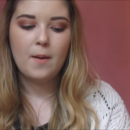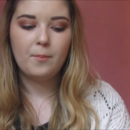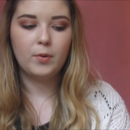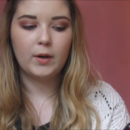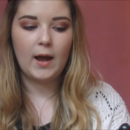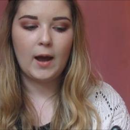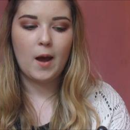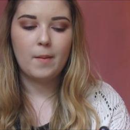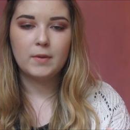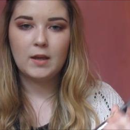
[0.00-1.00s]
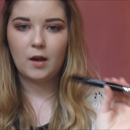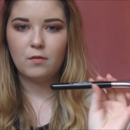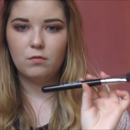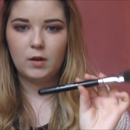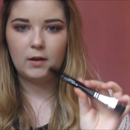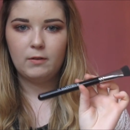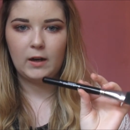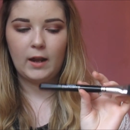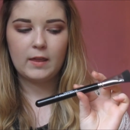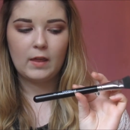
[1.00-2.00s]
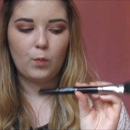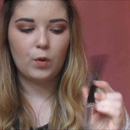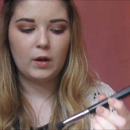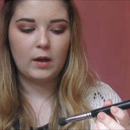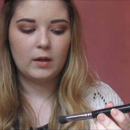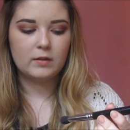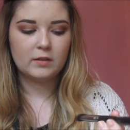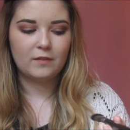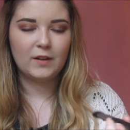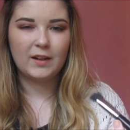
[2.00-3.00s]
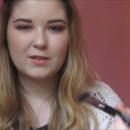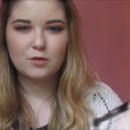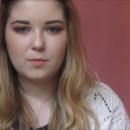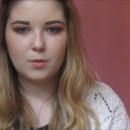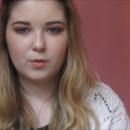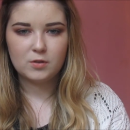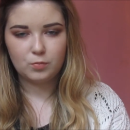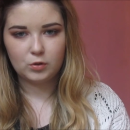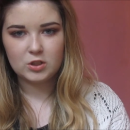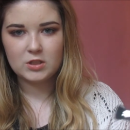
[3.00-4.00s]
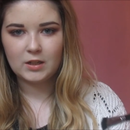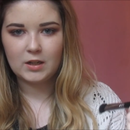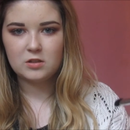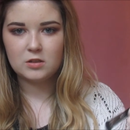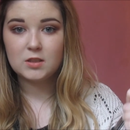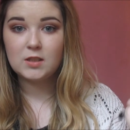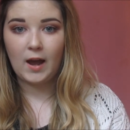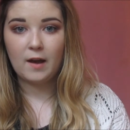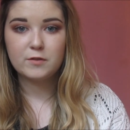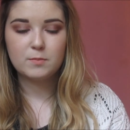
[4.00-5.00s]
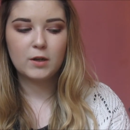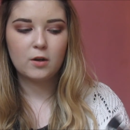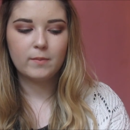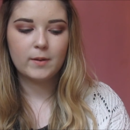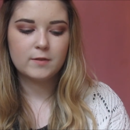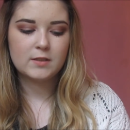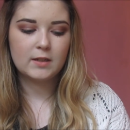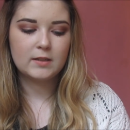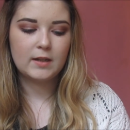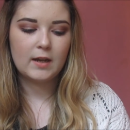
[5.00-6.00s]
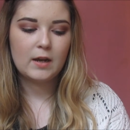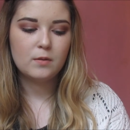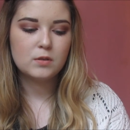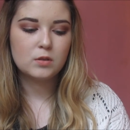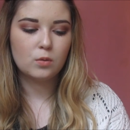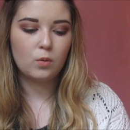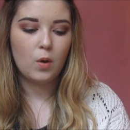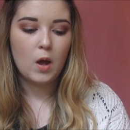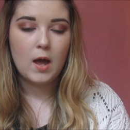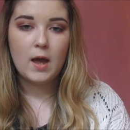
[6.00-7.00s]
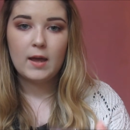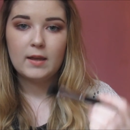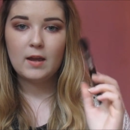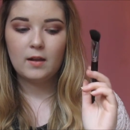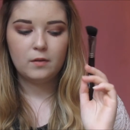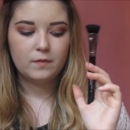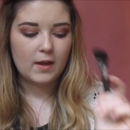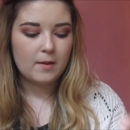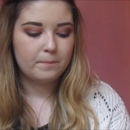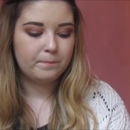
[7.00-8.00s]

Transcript: but yeah, I really like that one, and I feel like it's going to be one of those brushes I just have to pick over every single day now, so yeah, I love that.